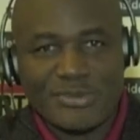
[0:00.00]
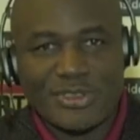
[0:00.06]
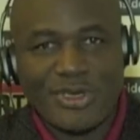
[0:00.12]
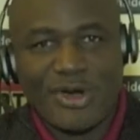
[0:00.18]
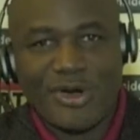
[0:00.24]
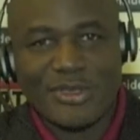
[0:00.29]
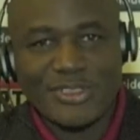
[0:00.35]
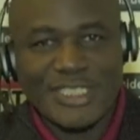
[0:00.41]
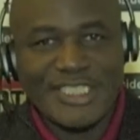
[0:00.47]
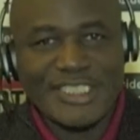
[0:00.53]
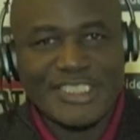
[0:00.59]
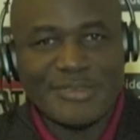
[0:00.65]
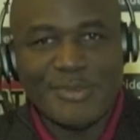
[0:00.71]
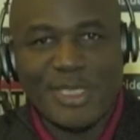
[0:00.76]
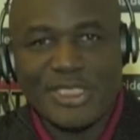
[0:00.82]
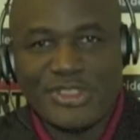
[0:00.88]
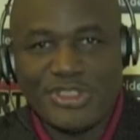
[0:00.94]
I'm Charles
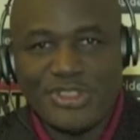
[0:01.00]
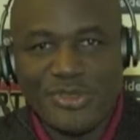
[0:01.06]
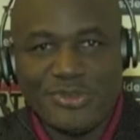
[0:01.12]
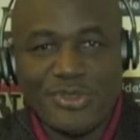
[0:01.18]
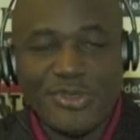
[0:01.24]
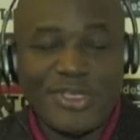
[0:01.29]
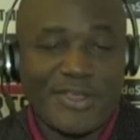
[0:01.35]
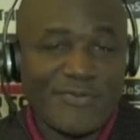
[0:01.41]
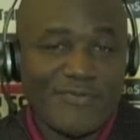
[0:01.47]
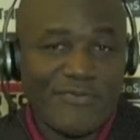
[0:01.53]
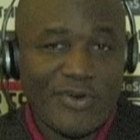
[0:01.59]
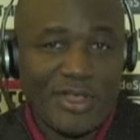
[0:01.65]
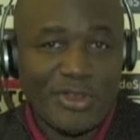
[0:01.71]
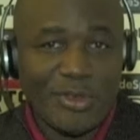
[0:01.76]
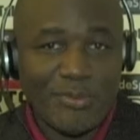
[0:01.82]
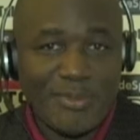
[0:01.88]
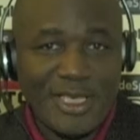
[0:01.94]
E. Smith, Jr. You can
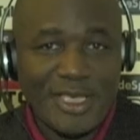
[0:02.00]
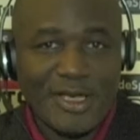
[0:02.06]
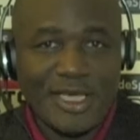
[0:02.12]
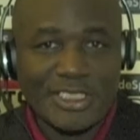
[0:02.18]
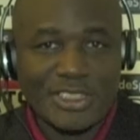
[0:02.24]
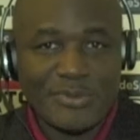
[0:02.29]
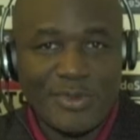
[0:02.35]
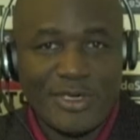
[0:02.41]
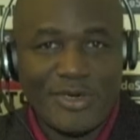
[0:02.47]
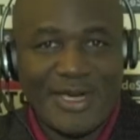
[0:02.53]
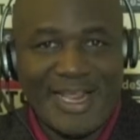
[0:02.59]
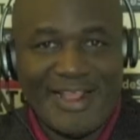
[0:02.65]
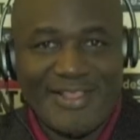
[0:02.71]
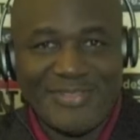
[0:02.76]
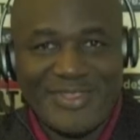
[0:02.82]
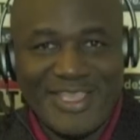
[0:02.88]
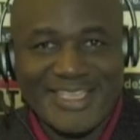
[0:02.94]
follow me on
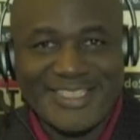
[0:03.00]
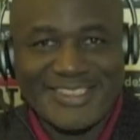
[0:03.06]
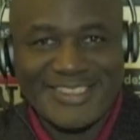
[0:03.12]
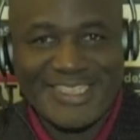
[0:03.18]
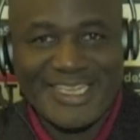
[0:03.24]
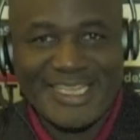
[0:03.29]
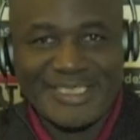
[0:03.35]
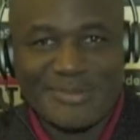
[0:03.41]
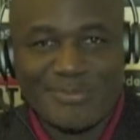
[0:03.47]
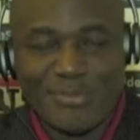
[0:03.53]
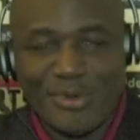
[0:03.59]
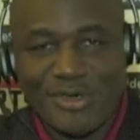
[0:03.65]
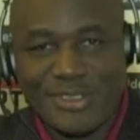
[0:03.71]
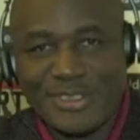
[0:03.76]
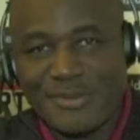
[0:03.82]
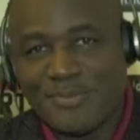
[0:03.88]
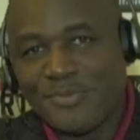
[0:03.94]
Twitter at
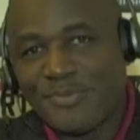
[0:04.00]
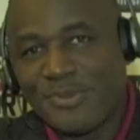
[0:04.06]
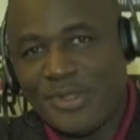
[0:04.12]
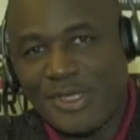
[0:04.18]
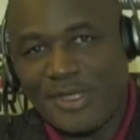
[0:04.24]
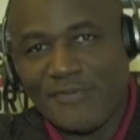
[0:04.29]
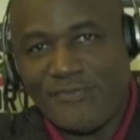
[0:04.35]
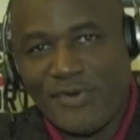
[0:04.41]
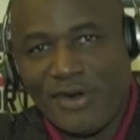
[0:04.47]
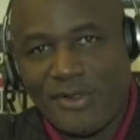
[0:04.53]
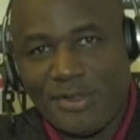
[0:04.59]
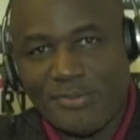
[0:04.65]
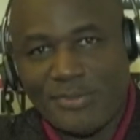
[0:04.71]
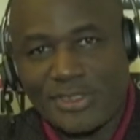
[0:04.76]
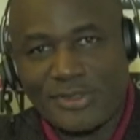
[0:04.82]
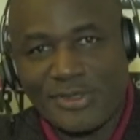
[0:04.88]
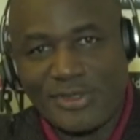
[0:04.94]
TheInsideSports. You can
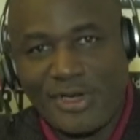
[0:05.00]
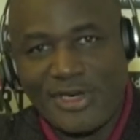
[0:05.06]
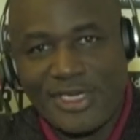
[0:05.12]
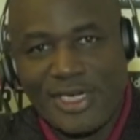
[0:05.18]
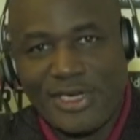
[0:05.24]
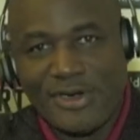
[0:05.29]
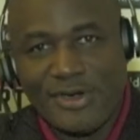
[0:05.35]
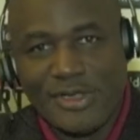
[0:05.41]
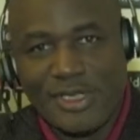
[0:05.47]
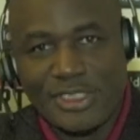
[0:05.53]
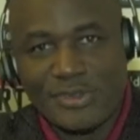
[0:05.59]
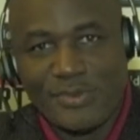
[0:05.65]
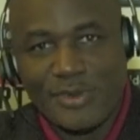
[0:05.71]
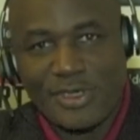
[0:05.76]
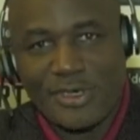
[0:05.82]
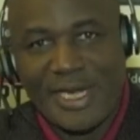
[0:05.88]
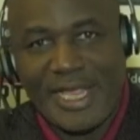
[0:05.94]
follow Mr. Lardieri
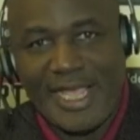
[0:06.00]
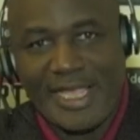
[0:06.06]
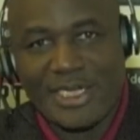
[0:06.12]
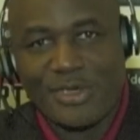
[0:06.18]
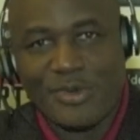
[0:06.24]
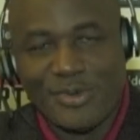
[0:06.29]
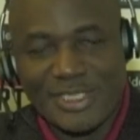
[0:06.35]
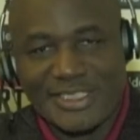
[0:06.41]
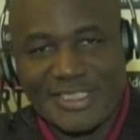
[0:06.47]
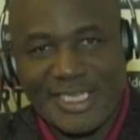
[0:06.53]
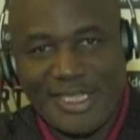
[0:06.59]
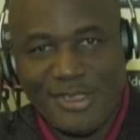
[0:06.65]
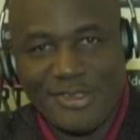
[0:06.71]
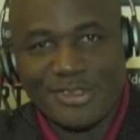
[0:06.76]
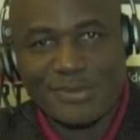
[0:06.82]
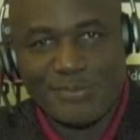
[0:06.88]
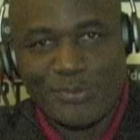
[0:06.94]
on Twitter at
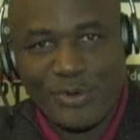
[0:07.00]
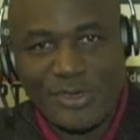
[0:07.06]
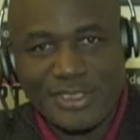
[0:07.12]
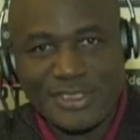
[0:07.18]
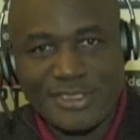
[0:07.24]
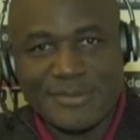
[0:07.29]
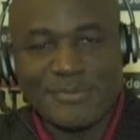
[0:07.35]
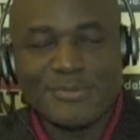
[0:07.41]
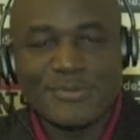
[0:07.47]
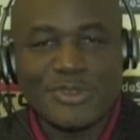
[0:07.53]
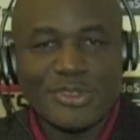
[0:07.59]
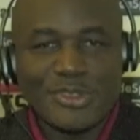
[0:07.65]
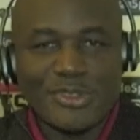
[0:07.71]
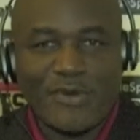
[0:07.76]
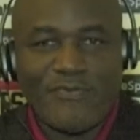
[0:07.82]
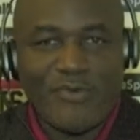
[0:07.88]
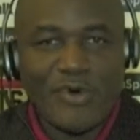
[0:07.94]
Chris L. Sports.
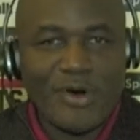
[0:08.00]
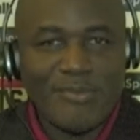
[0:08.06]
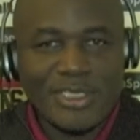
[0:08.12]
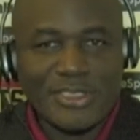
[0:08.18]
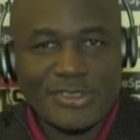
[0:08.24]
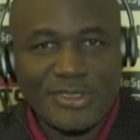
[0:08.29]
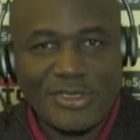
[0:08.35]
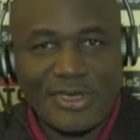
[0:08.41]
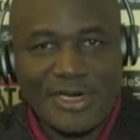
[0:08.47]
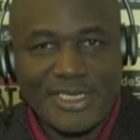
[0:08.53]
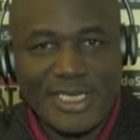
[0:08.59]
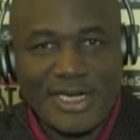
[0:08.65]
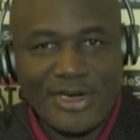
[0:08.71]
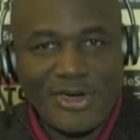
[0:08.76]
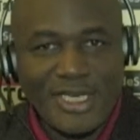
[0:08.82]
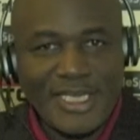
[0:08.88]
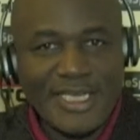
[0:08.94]
So for Mr.
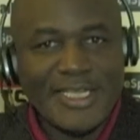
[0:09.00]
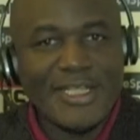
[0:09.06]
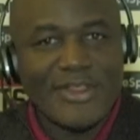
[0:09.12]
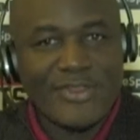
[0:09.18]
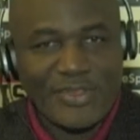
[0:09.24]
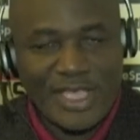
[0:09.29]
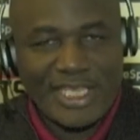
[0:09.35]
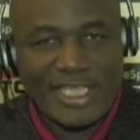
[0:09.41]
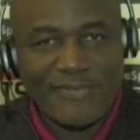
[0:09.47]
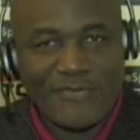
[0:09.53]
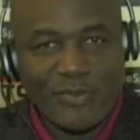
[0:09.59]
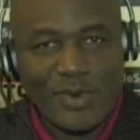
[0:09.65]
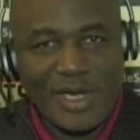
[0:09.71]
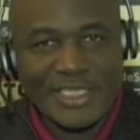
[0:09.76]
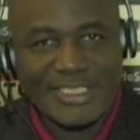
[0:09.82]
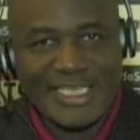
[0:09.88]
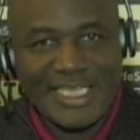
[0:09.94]
Lardieri, thank
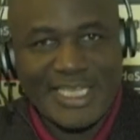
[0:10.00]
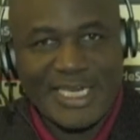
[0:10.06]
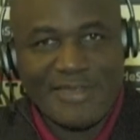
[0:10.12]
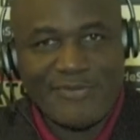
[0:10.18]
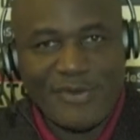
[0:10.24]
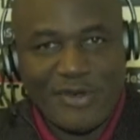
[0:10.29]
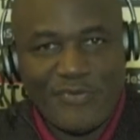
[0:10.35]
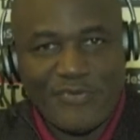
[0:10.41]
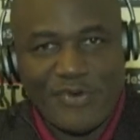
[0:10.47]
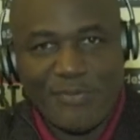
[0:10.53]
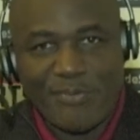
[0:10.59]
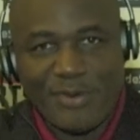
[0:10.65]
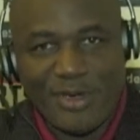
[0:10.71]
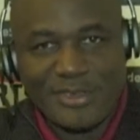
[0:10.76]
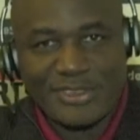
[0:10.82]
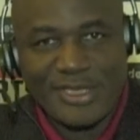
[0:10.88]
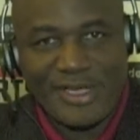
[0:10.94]
you for watching NFL
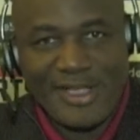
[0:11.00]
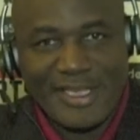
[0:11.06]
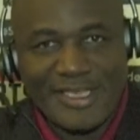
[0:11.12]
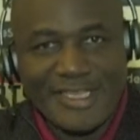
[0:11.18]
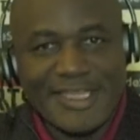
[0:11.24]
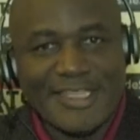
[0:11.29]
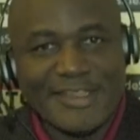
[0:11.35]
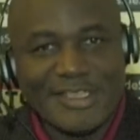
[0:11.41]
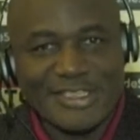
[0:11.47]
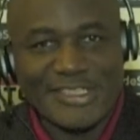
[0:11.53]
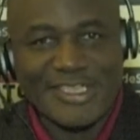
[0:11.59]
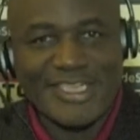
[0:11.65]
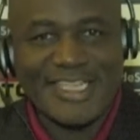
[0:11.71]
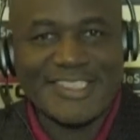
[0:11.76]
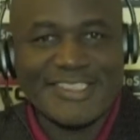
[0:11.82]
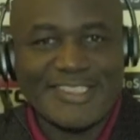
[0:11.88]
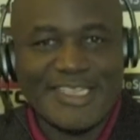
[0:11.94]
Football Talk.
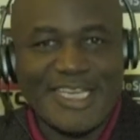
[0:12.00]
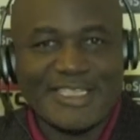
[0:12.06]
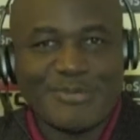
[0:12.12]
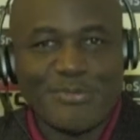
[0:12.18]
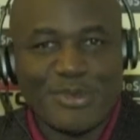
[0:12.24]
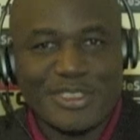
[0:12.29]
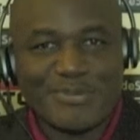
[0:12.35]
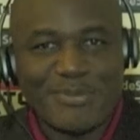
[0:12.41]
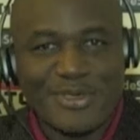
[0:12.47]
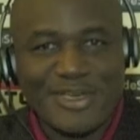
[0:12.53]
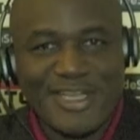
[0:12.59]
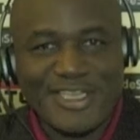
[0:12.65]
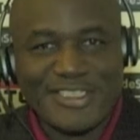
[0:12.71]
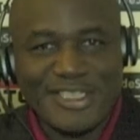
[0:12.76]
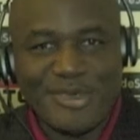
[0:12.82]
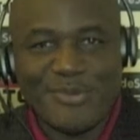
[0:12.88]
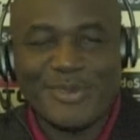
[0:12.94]
This is an Inside Sports
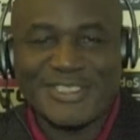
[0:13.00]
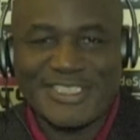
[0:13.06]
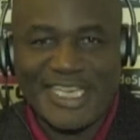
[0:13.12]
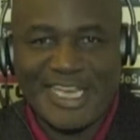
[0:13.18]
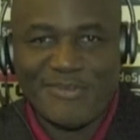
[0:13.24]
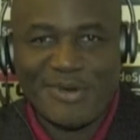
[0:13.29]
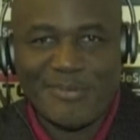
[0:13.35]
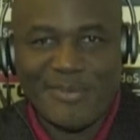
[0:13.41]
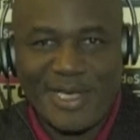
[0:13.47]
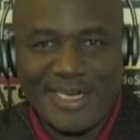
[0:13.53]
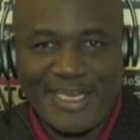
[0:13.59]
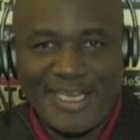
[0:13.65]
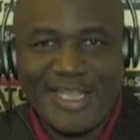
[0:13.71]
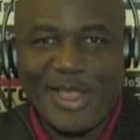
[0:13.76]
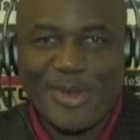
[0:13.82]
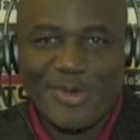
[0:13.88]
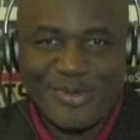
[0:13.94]
production, and we'll see
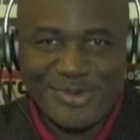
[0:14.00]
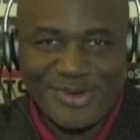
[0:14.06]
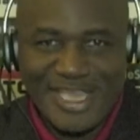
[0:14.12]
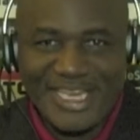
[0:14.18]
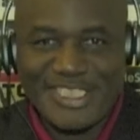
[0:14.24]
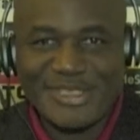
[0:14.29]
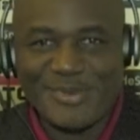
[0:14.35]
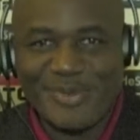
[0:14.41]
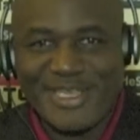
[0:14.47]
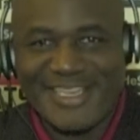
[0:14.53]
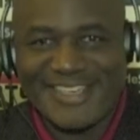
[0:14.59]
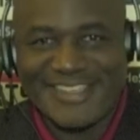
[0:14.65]
everybody next